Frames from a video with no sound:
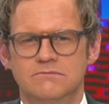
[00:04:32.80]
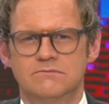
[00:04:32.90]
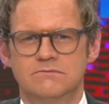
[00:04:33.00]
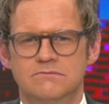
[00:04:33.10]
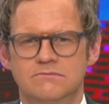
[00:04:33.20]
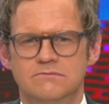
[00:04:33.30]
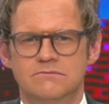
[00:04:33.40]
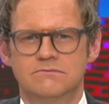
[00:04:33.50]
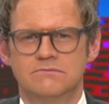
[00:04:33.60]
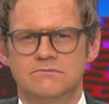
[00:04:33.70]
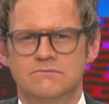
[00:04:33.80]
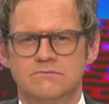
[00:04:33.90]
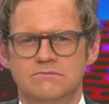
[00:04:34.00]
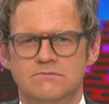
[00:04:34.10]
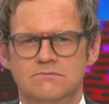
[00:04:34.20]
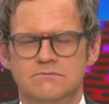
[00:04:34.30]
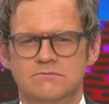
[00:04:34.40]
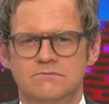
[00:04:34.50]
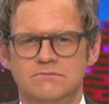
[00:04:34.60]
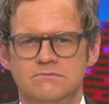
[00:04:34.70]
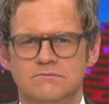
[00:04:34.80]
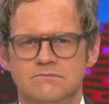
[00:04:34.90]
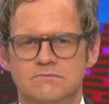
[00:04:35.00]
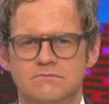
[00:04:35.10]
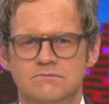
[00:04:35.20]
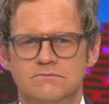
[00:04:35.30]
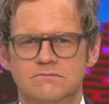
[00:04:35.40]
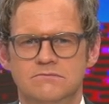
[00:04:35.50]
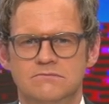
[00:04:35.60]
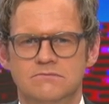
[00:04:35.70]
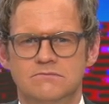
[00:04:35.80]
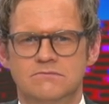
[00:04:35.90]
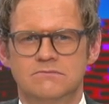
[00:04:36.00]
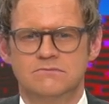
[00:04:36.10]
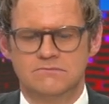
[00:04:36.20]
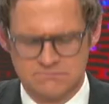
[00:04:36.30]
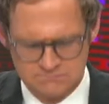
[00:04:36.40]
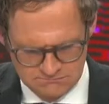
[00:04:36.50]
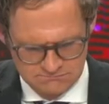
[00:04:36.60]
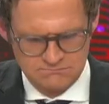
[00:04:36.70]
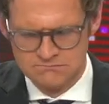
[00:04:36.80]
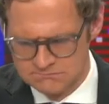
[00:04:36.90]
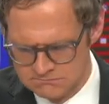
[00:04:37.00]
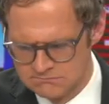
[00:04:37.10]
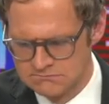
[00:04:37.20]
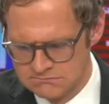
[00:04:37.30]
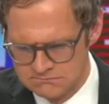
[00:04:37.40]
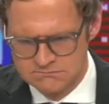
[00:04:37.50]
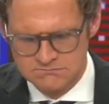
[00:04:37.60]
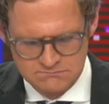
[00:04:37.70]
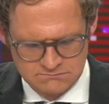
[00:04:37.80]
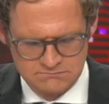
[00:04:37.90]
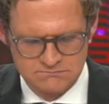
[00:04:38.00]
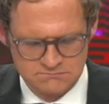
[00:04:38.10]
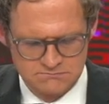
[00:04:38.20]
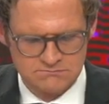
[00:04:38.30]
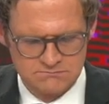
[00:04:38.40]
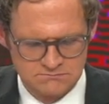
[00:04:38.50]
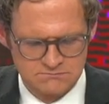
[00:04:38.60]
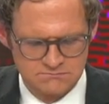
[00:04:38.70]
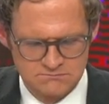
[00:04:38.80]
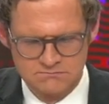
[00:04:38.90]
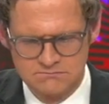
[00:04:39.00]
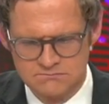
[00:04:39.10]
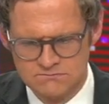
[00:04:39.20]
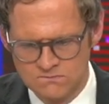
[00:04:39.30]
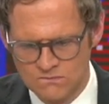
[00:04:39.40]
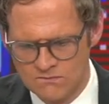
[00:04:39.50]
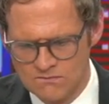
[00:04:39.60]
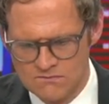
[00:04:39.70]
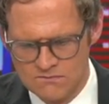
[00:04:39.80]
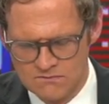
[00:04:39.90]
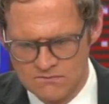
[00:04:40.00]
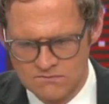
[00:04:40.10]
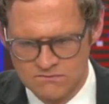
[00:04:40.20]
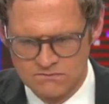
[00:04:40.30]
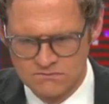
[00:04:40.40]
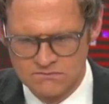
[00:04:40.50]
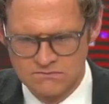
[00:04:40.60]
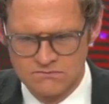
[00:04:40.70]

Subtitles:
(silent)